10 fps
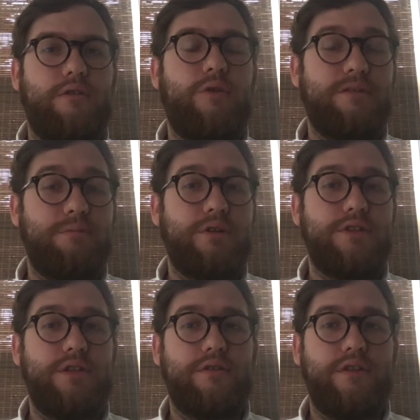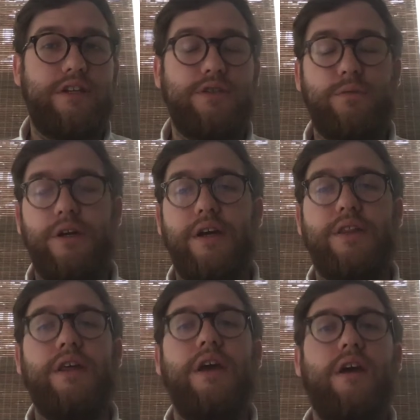QuickBooks integrates with,
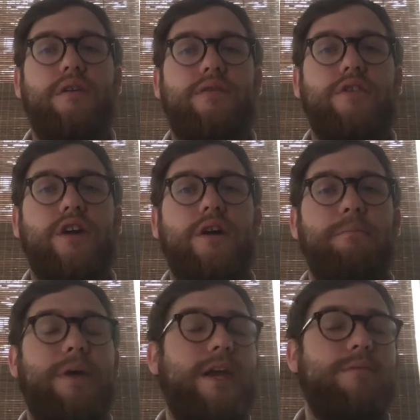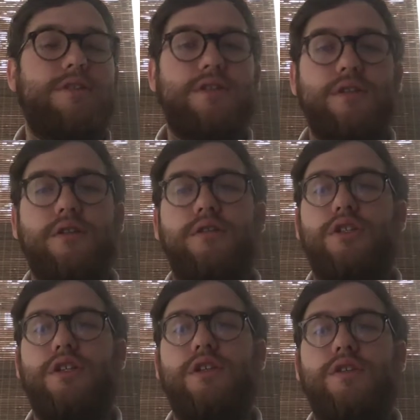from payment
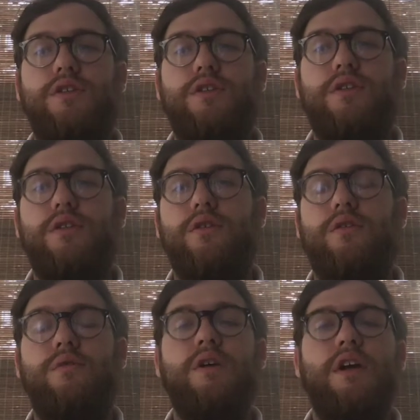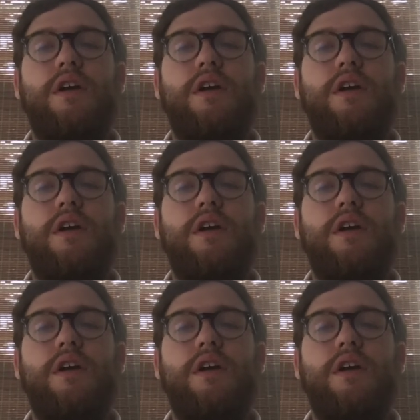solutions to